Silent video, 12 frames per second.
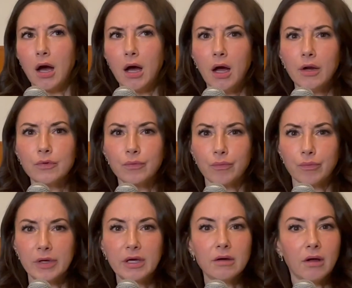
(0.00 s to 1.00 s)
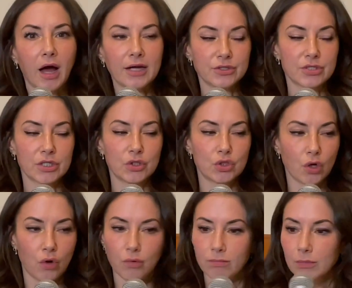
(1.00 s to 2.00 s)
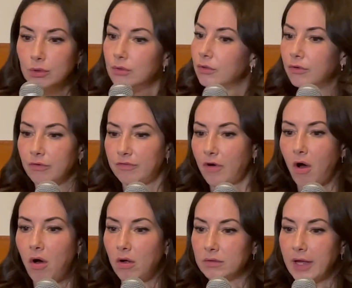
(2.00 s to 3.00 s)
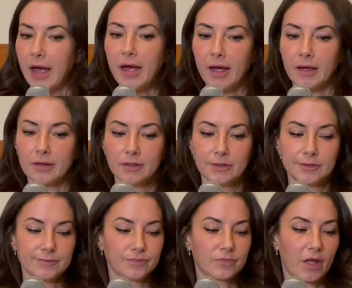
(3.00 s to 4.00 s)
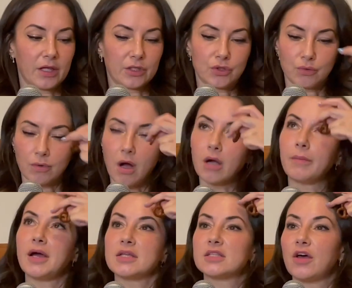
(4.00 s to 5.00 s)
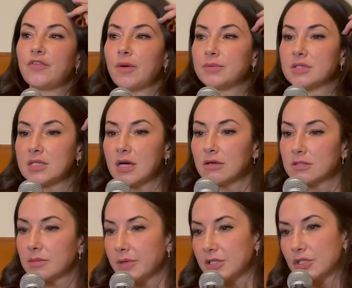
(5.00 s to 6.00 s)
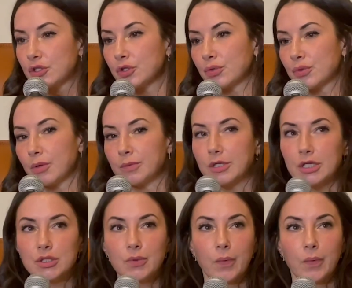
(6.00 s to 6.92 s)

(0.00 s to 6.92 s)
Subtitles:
unreal. I just like don't move all day. I like drug myself upstairs to my sister's room to like do a